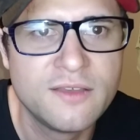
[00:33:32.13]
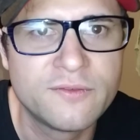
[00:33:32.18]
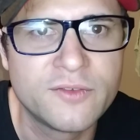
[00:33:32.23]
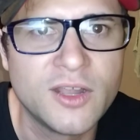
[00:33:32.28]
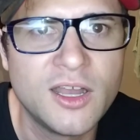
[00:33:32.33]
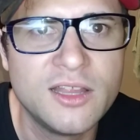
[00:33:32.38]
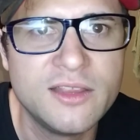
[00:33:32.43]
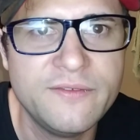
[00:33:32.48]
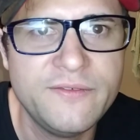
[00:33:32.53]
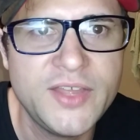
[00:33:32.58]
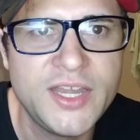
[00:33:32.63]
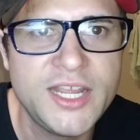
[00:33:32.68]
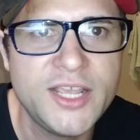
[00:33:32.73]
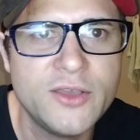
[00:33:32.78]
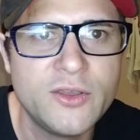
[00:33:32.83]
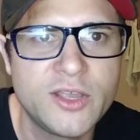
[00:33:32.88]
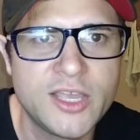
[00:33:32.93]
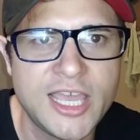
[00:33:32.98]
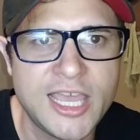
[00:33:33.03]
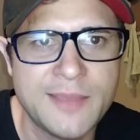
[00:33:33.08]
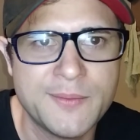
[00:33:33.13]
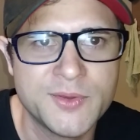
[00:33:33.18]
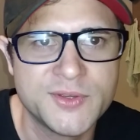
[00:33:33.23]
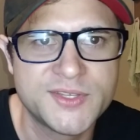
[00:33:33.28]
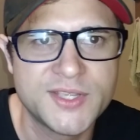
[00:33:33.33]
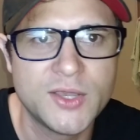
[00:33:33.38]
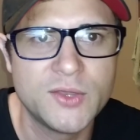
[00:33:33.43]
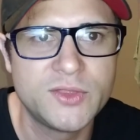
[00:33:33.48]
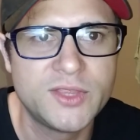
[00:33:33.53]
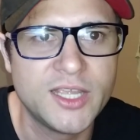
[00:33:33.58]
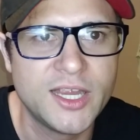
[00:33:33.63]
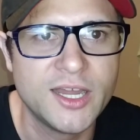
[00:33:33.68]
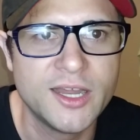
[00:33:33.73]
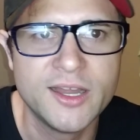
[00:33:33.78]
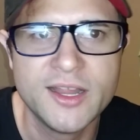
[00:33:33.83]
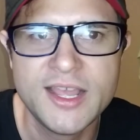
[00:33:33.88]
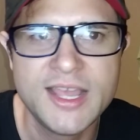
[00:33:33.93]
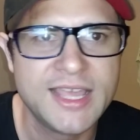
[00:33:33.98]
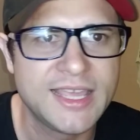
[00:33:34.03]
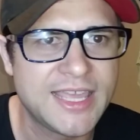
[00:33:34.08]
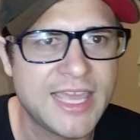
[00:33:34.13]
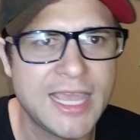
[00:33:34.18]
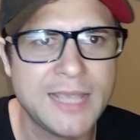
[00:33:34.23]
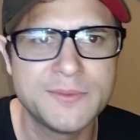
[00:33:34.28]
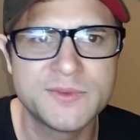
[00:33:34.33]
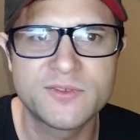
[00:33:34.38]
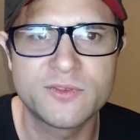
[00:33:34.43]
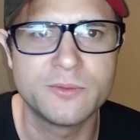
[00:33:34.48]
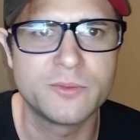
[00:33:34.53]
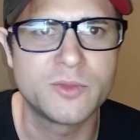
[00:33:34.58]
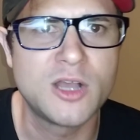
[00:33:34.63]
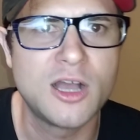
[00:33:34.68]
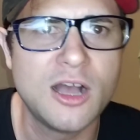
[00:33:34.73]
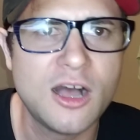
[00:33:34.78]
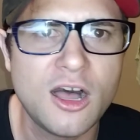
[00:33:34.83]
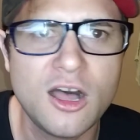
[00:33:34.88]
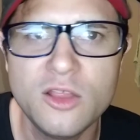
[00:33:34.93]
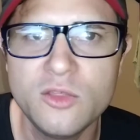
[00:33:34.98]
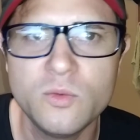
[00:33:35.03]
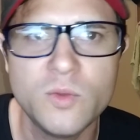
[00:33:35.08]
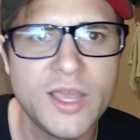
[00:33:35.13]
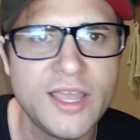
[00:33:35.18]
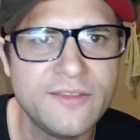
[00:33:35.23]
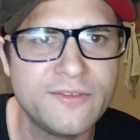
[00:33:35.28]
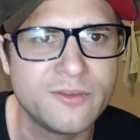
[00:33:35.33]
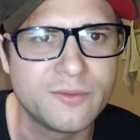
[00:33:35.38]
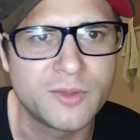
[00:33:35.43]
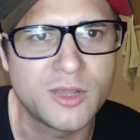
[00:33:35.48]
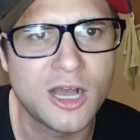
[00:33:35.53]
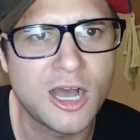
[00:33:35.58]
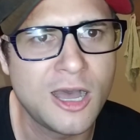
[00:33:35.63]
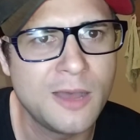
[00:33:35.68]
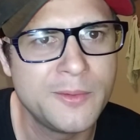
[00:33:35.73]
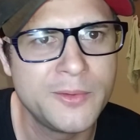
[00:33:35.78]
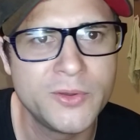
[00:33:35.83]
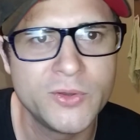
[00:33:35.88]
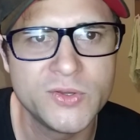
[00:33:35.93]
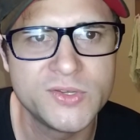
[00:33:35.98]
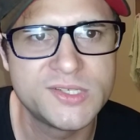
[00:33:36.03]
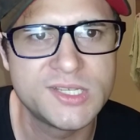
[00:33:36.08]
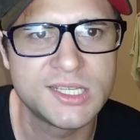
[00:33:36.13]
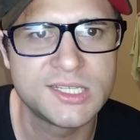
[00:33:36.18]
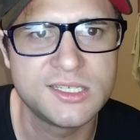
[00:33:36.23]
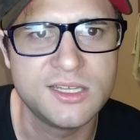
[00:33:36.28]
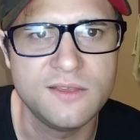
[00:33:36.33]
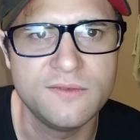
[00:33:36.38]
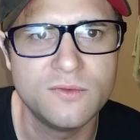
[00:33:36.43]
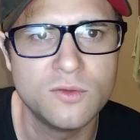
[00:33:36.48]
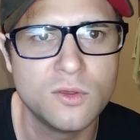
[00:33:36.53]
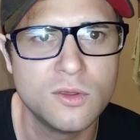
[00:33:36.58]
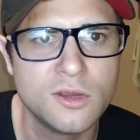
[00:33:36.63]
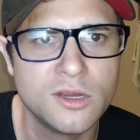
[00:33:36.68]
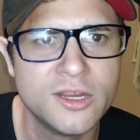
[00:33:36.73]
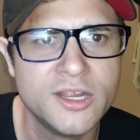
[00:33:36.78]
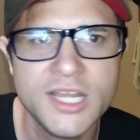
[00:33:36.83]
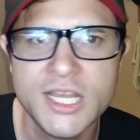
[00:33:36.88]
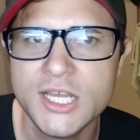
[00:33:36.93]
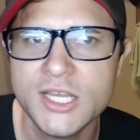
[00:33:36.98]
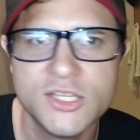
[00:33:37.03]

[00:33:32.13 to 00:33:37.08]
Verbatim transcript: For all the video gamers out there, games from all the way from Commodore sixty-four,